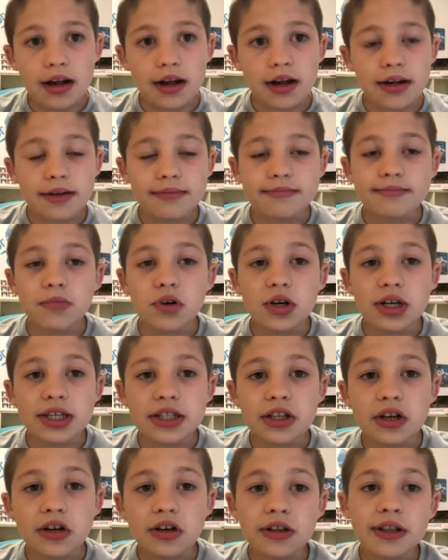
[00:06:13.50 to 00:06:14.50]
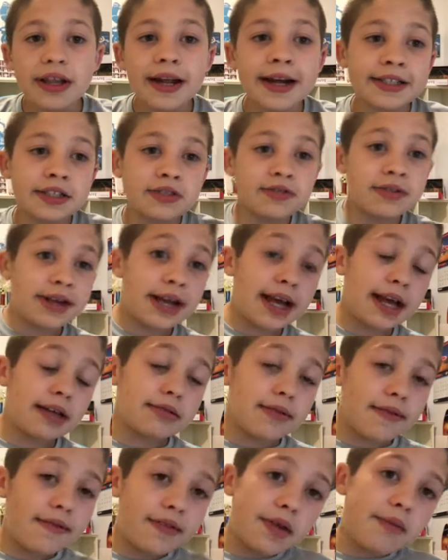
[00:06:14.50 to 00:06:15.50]
to win their next three
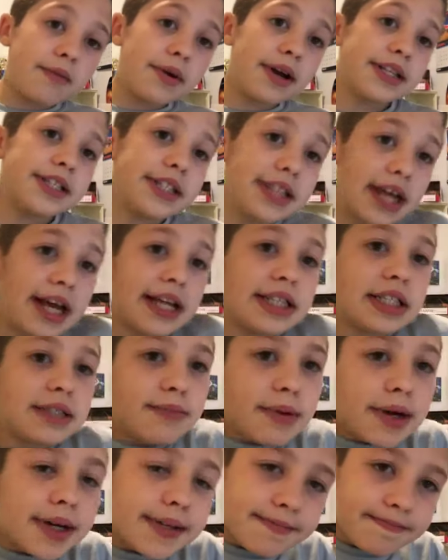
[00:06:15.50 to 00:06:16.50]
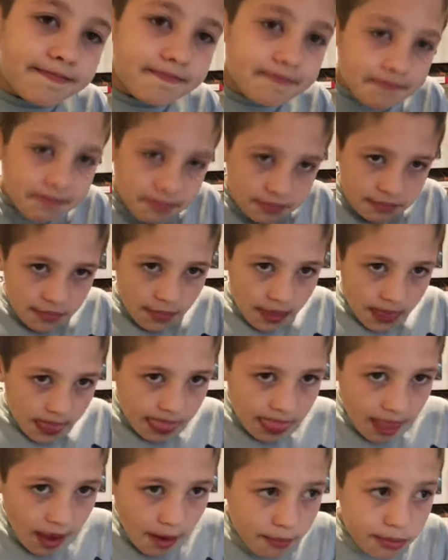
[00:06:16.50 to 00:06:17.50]
games if they want a chance, but
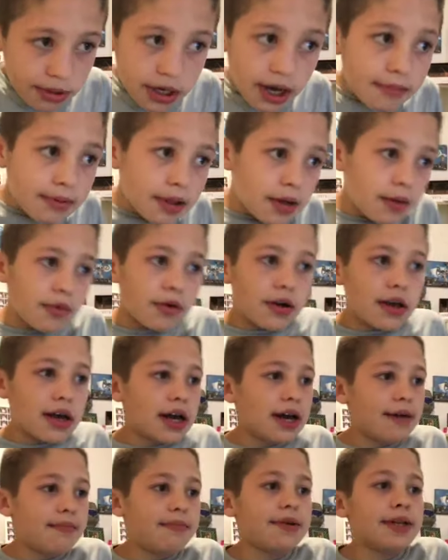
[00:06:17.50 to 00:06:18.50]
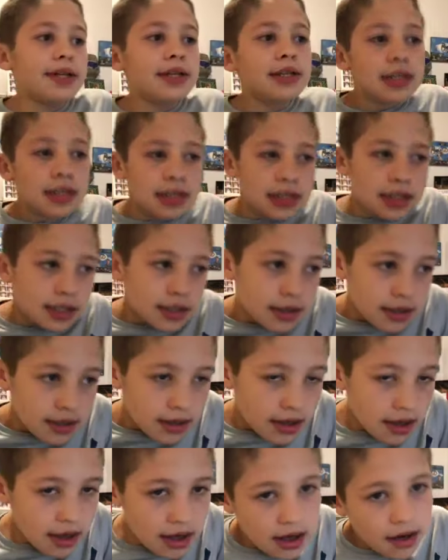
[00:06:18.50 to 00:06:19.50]
probably won't happen.
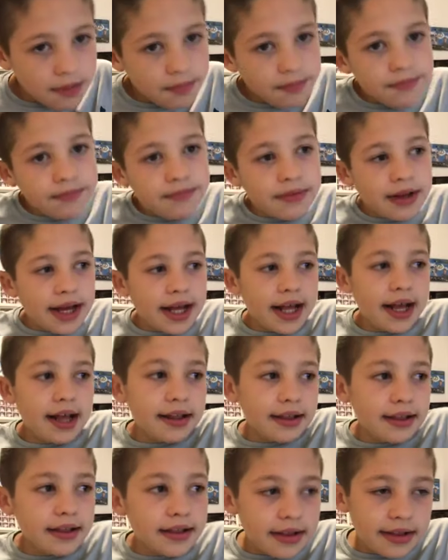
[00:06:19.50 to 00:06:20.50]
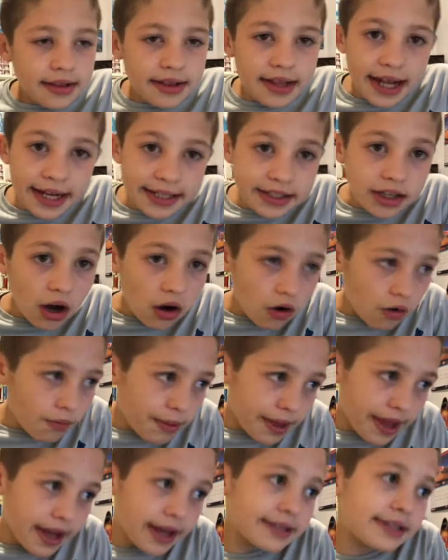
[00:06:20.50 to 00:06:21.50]
And they don't
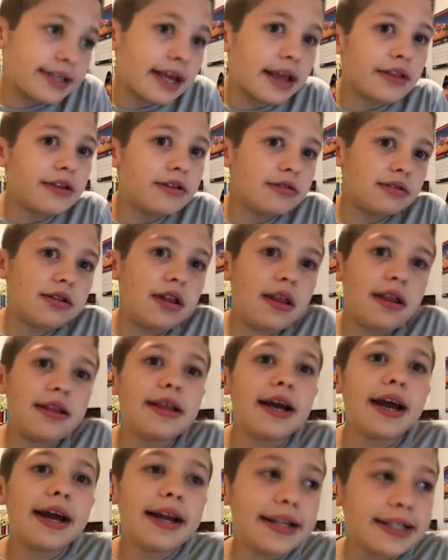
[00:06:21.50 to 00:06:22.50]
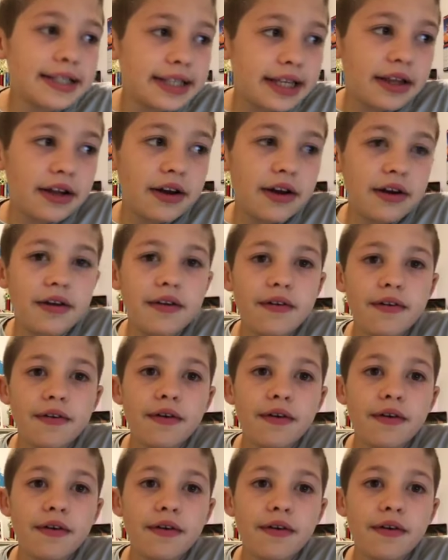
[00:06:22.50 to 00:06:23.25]
because they lose the Titans in the